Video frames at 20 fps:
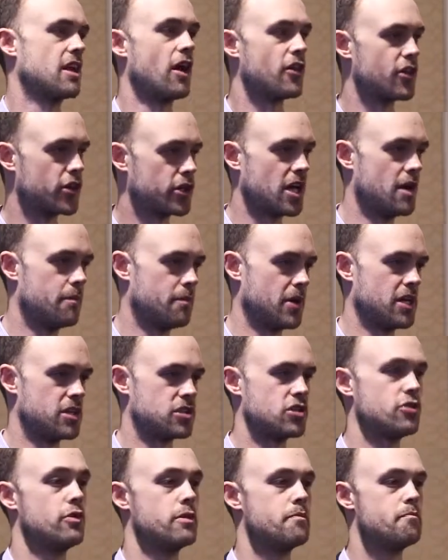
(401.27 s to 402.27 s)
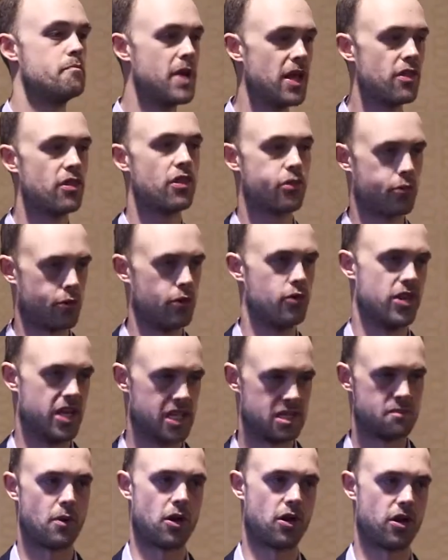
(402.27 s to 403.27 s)
other companies who had been through
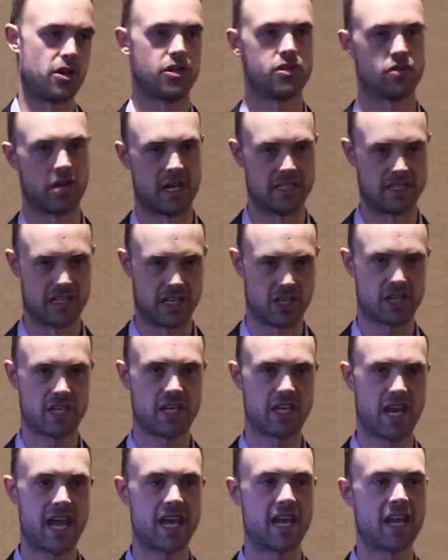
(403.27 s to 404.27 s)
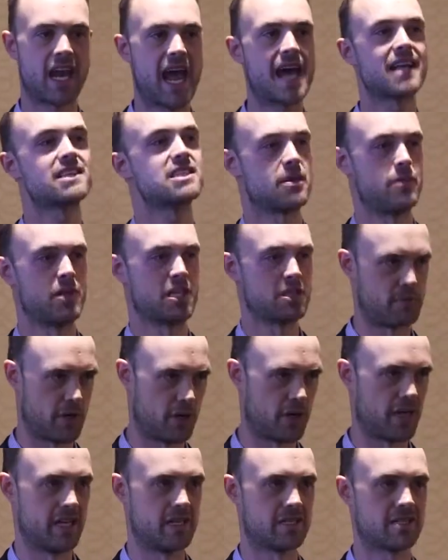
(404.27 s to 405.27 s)
this part of the transition and had some
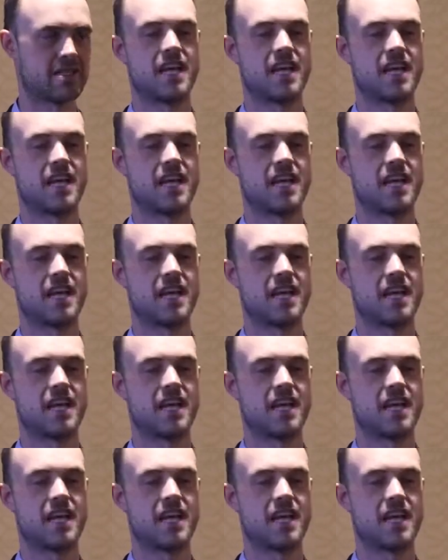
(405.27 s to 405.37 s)
experience.